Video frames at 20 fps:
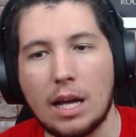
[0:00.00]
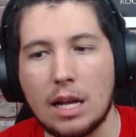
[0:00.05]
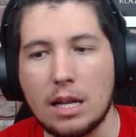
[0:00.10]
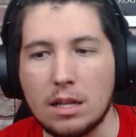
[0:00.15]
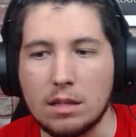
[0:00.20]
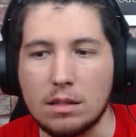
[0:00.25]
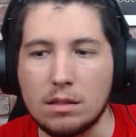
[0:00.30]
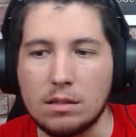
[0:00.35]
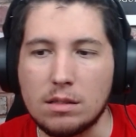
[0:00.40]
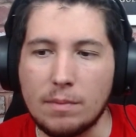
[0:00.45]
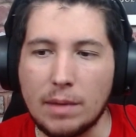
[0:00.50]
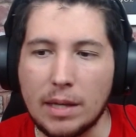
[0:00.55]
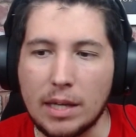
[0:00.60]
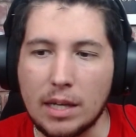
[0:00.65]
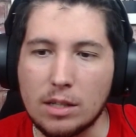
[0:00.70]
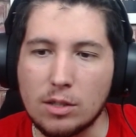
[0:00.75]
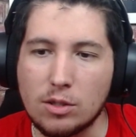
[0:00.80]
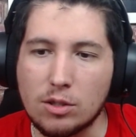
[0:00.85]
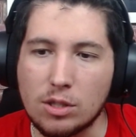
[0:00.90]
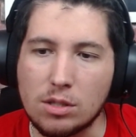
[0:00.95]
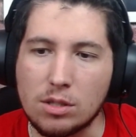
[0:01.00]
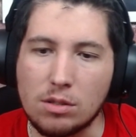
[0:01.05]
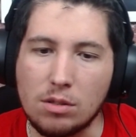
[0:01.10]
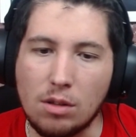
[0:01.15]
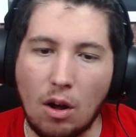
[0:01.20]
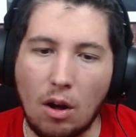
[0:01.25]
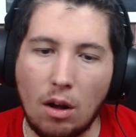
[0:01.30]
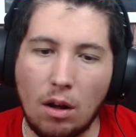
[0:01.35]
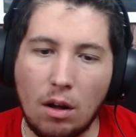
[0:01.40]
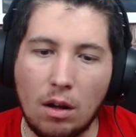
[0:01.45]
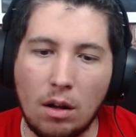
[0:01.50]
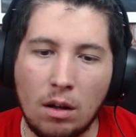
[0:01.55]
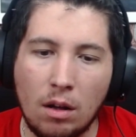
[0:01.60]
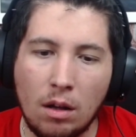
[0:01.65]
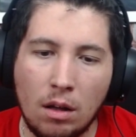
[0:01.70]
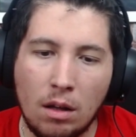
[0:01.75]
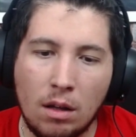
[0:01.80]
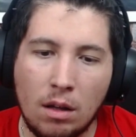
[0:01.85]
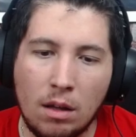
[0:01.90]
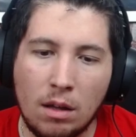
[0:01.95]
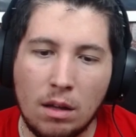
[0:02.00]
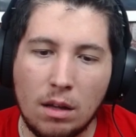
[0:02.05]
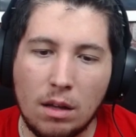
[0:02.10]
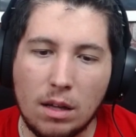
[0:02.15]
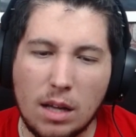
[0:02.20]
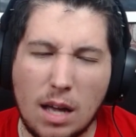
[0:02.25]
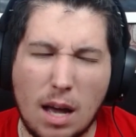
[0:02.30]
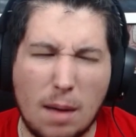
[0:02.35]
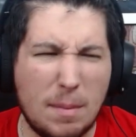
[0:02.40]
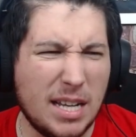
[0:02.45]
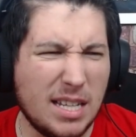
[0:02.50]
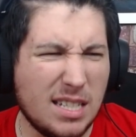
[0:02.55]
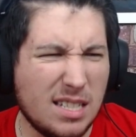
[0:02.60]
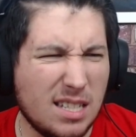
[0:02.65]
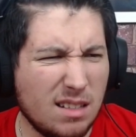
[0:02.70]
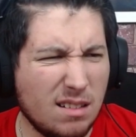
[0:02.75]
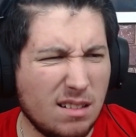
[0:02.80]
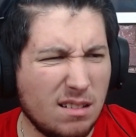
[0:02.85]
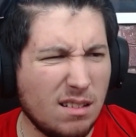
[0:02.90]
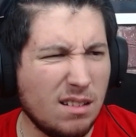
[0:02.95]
And to me, it's just not amazing.